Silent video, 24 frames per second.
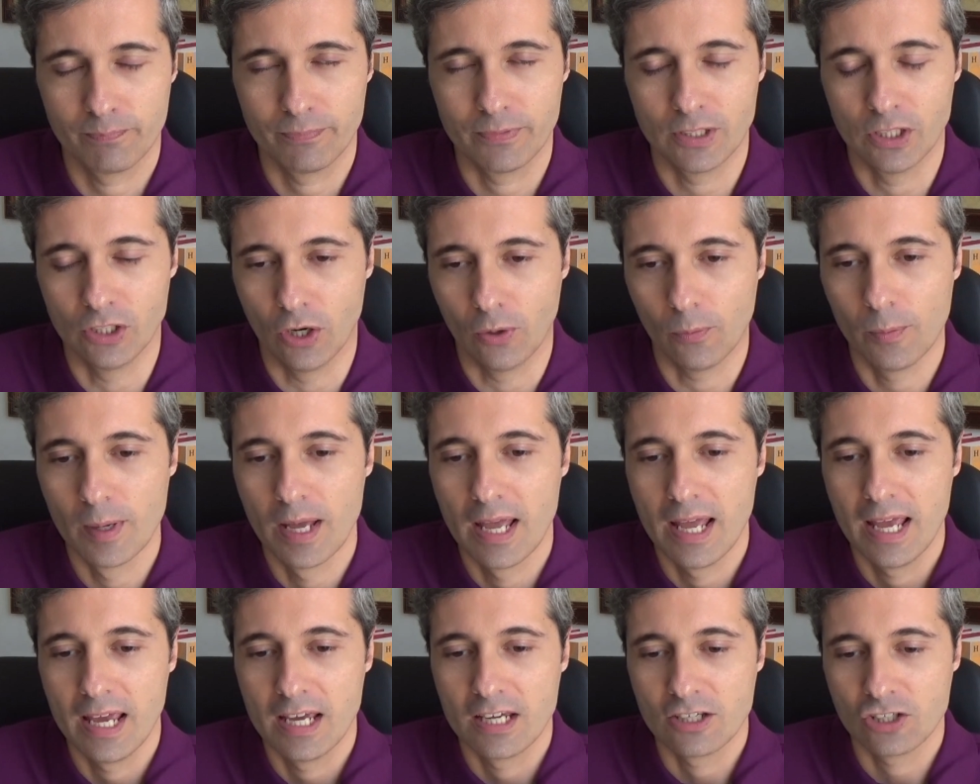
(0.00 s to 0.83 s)
You know,
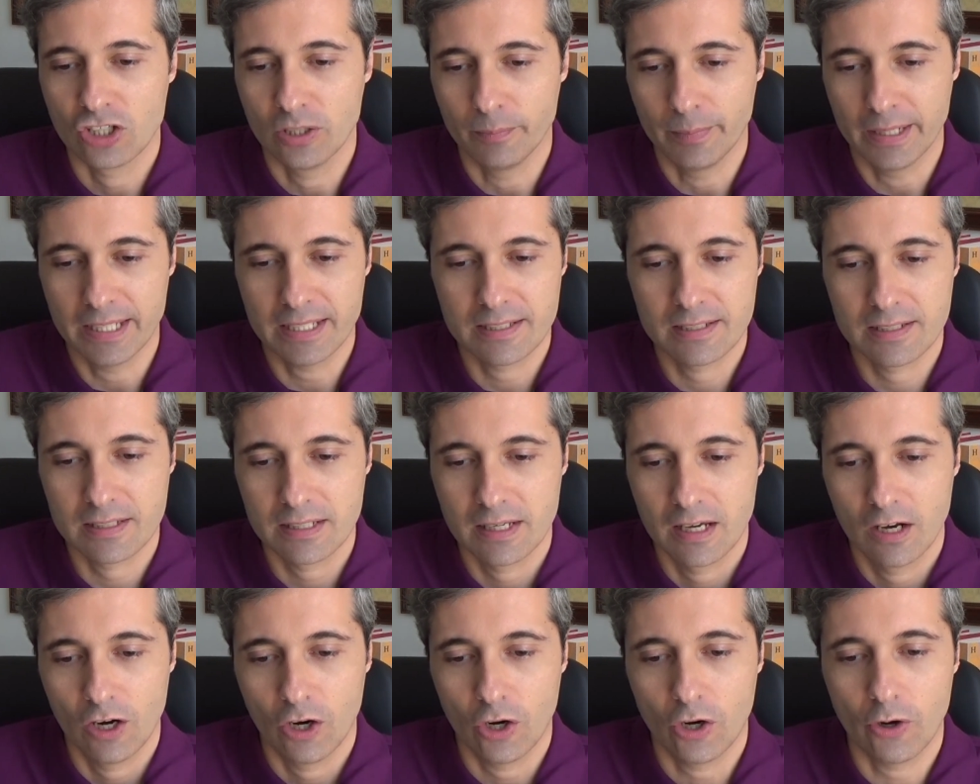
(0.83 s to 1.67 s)
she meets
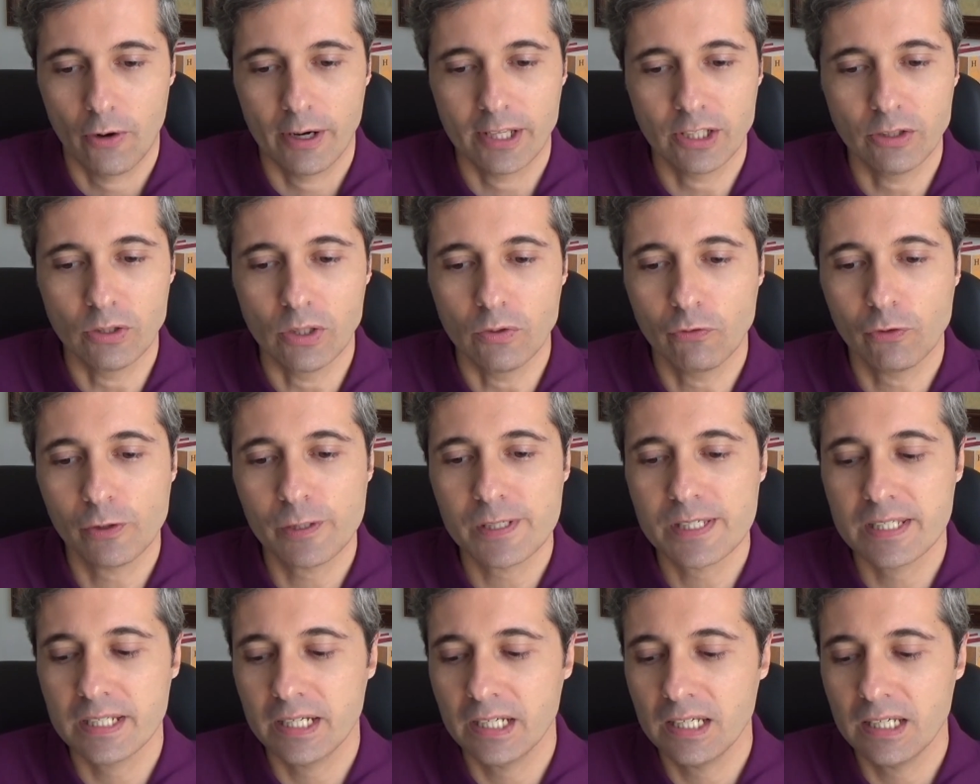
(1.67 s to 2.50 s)
her at
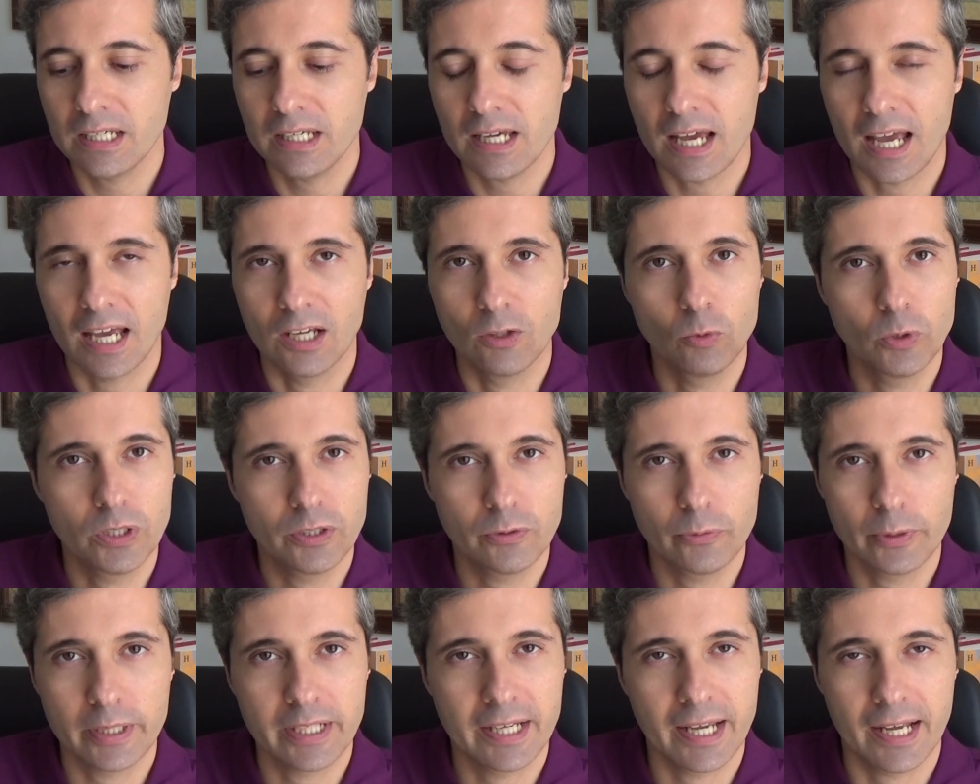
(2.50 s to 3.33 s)
university and
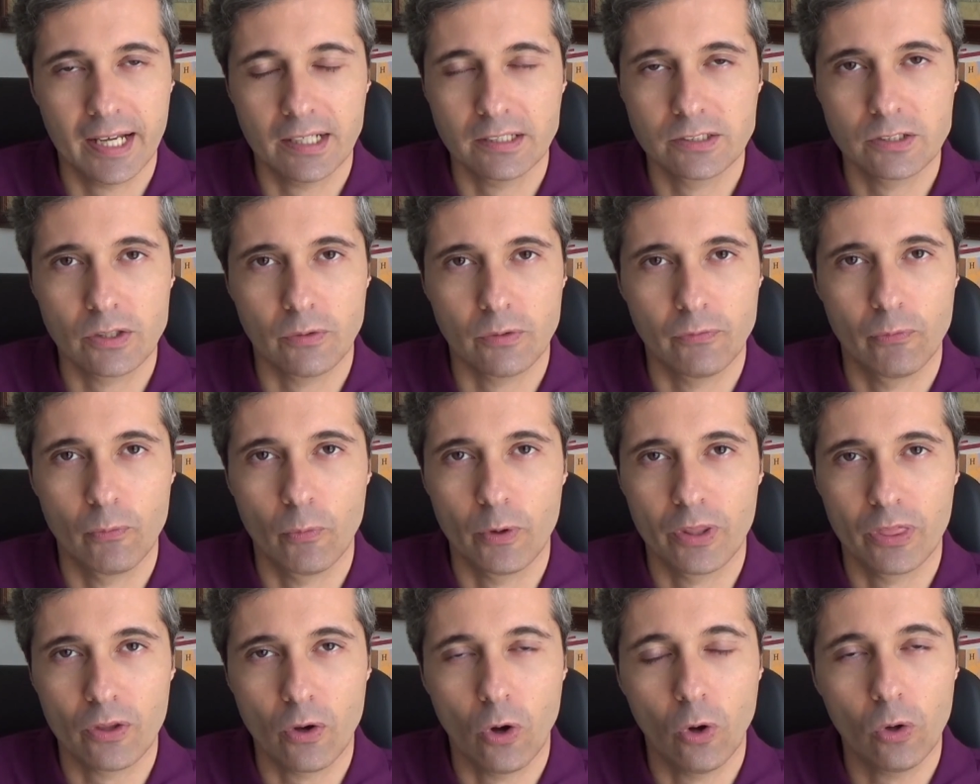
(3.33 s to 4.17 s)
we're regaled
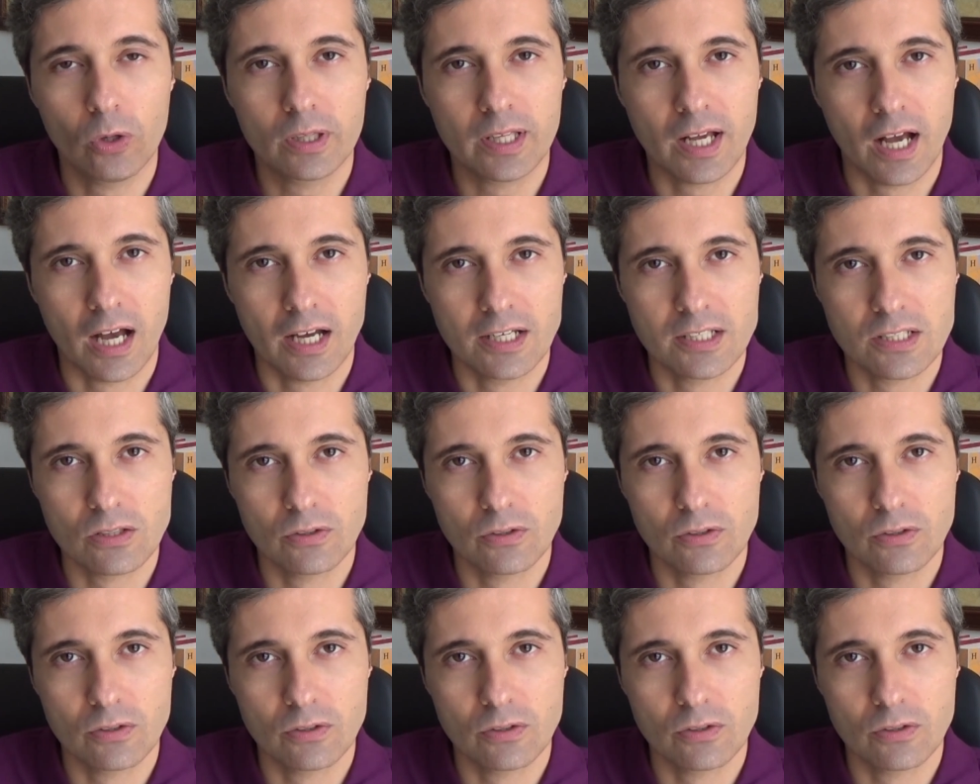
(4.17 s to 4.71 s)
with all kinds